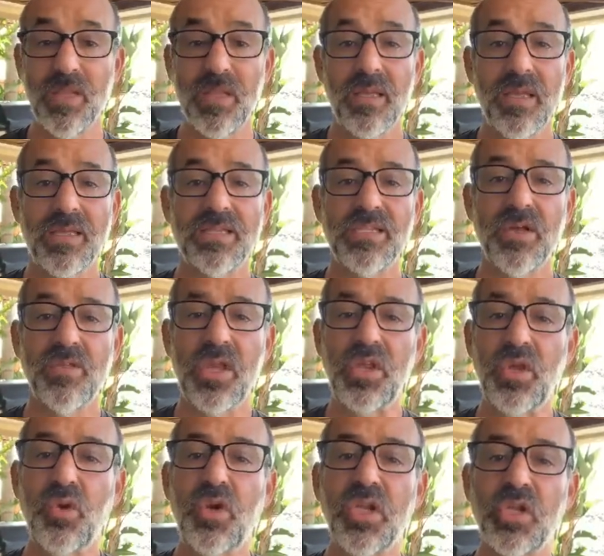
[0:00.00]
so that
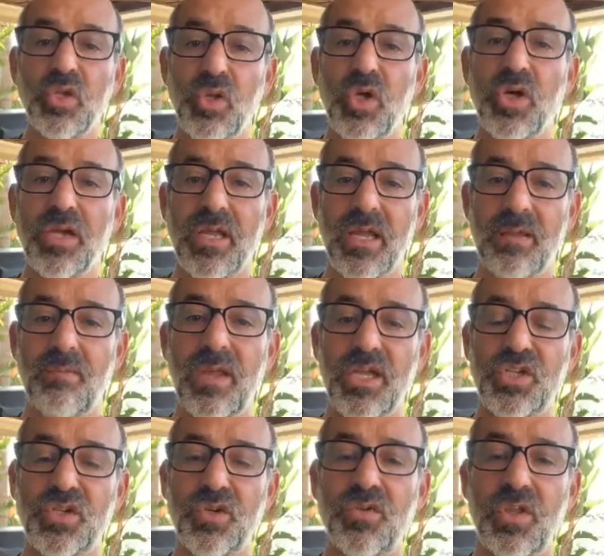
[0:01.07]
you can look and
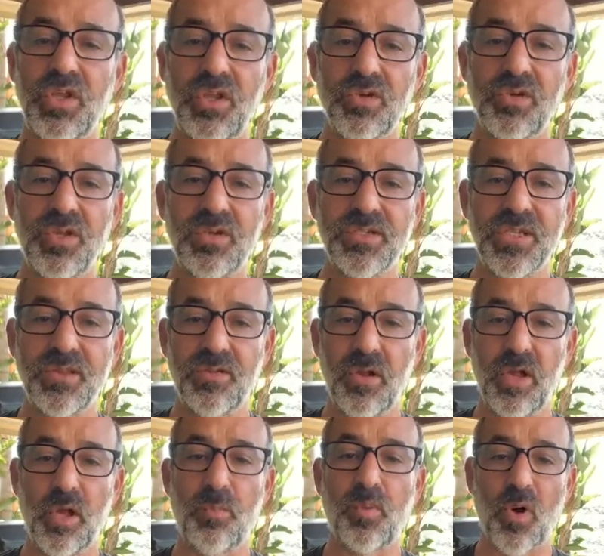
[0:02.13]
make sure that you're using the
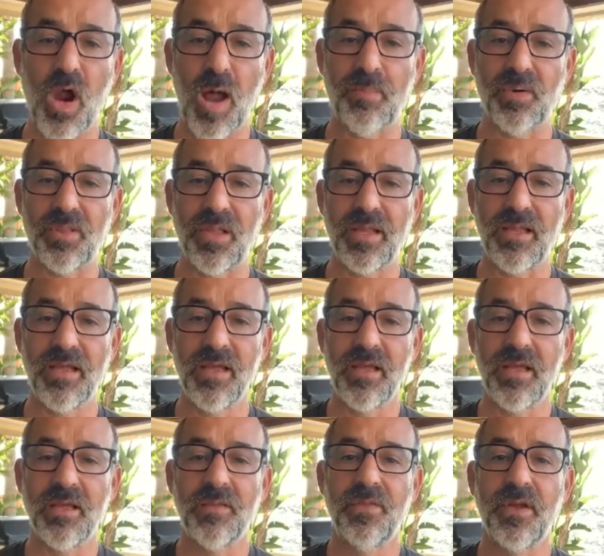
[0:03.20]
oil properly.
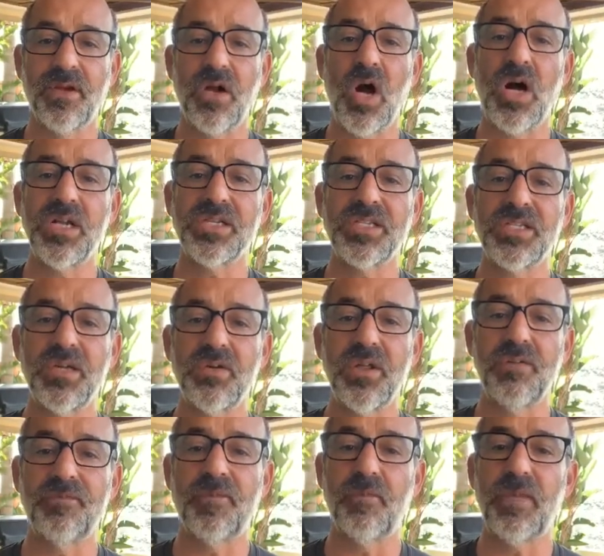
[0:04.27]
There are also
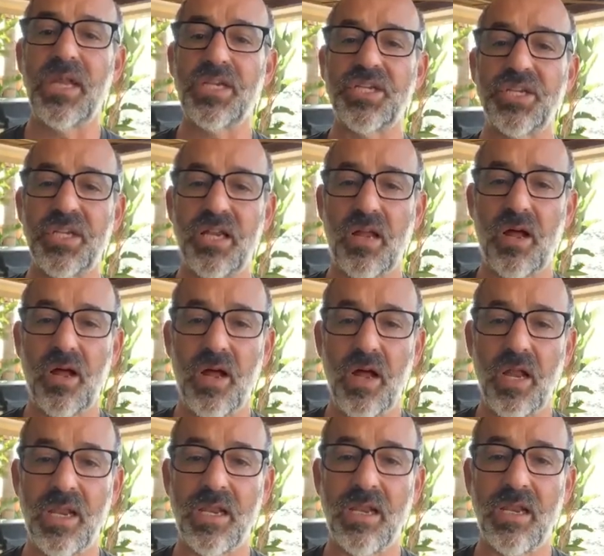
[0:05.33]
information on